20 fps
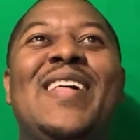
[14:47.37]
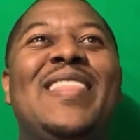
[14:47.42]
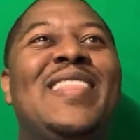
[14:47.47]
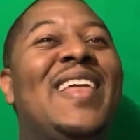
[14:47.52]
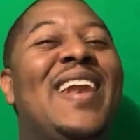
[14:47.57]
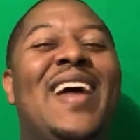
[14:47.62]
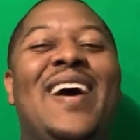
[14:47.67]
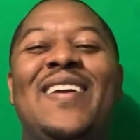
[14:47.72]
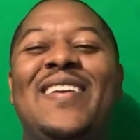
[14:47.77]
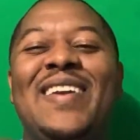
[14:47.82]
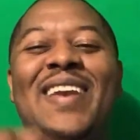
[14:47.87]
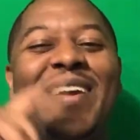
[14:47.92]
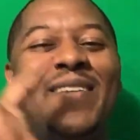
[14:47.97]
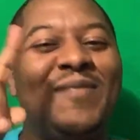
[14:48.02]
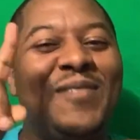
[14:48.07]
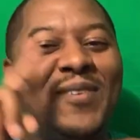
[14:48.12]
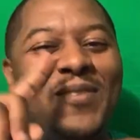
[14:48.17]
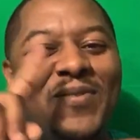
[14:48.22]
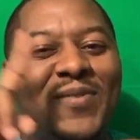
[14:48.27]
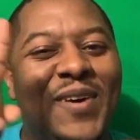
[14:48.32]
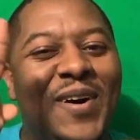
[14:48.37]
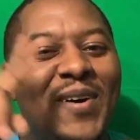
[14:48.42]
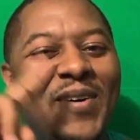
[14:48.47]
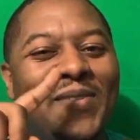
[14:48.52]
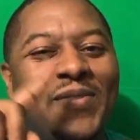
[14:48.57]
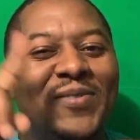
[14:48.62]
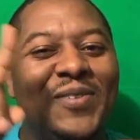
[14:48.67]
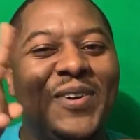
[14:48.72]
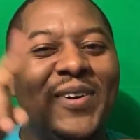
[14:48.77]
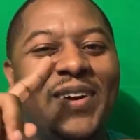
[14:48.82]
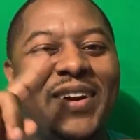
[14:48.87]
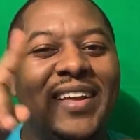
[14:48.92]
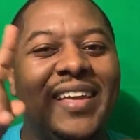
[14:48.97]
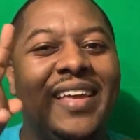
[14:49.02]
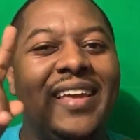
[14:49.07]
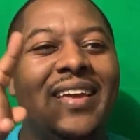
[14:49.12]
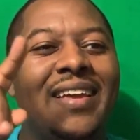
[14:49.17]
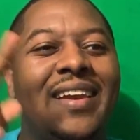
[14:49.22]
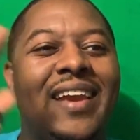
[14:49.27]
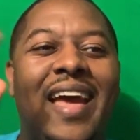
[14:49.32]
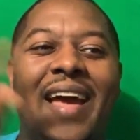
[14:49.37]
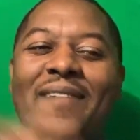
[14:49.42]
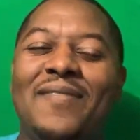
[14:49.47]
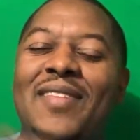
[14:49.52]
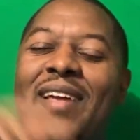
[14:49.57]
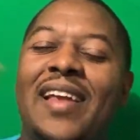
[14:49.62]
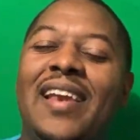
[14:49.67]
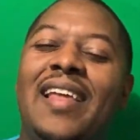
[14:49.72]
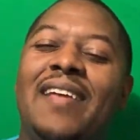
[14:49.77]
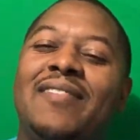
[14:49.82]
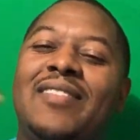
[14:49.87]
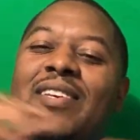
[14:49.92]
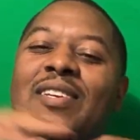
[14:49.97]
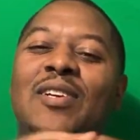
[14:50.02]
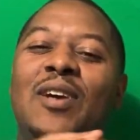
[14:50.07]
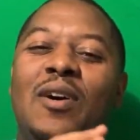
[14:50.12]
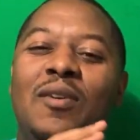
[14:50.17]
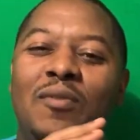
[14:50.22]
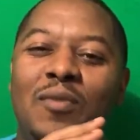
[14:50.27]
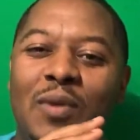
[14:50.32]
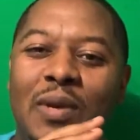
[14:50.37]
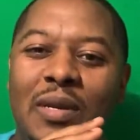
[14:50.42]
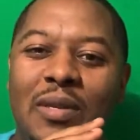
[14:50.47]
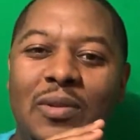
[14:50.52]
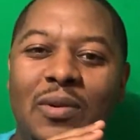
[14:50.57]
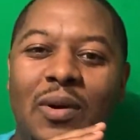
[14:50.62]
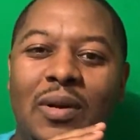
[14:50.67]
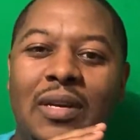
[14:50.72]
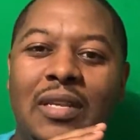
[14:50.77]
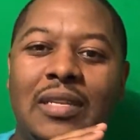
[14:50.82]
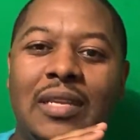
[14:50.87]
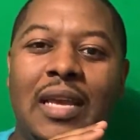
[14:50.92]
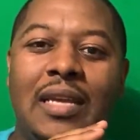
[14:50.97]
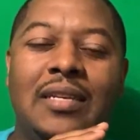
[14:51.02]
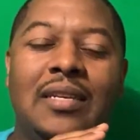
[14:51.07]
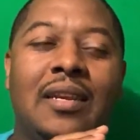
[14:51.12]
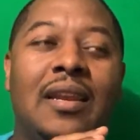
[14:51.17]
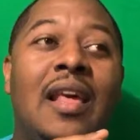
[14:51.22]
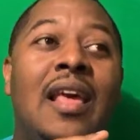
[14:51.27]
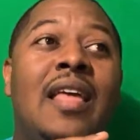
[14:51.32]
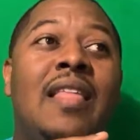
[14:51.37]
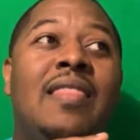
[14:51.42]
that I'll never fall for again after I left the Jehovah's Witness organization.